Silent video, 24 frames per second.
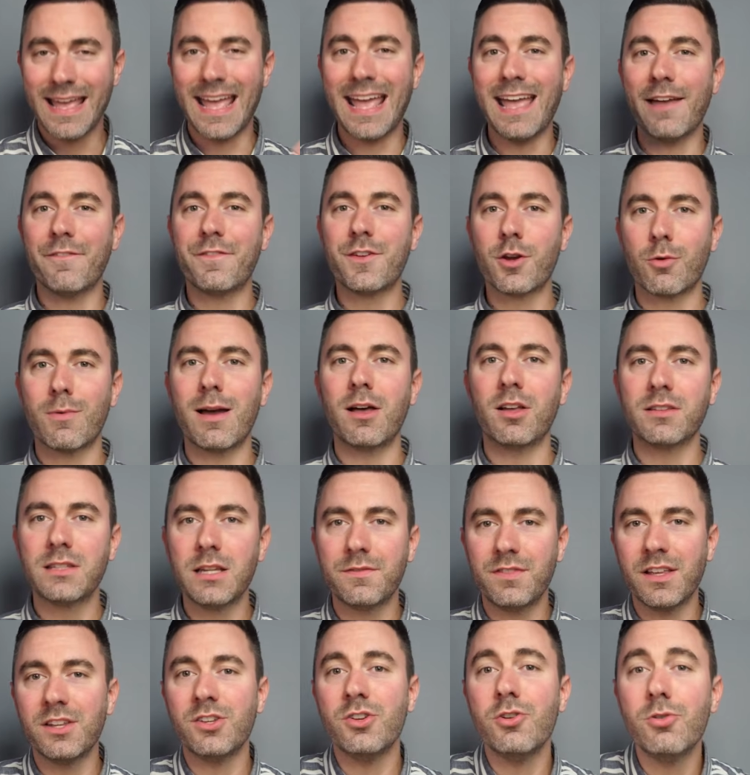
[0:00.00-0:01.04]
If you're
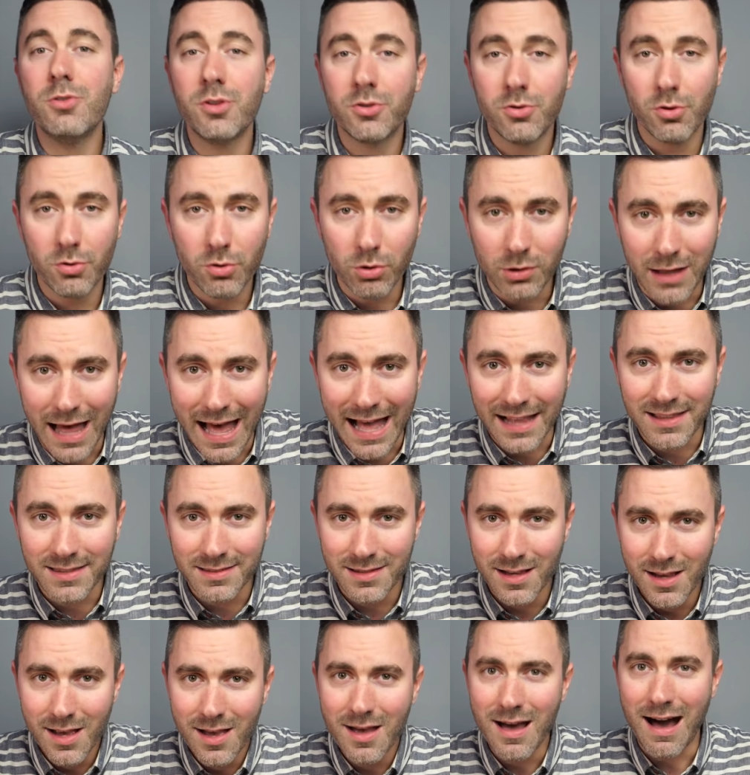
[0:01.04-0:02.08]
relatively new to Google
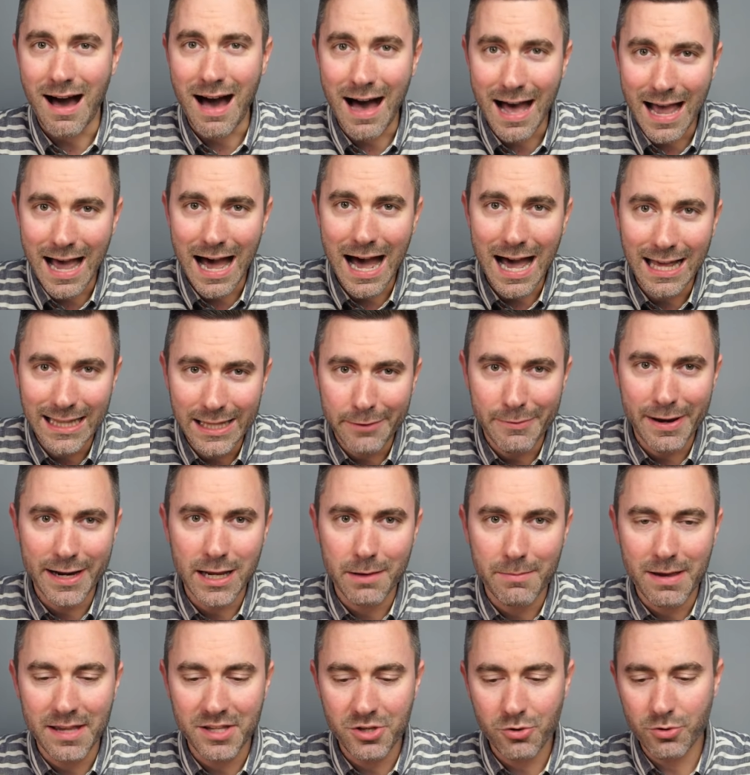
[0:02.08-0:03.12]
Ads, I highly
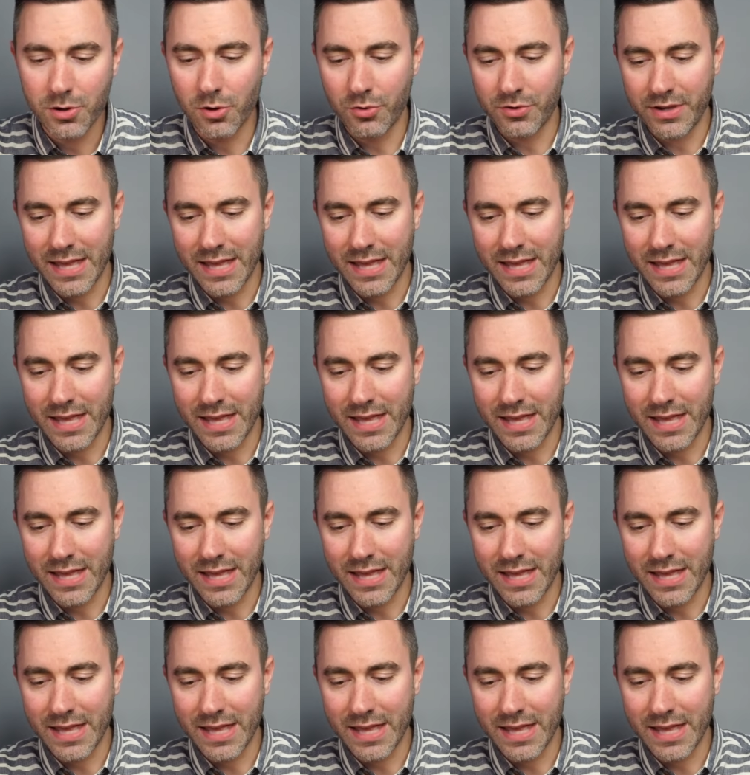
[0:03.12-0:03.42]
recommend you go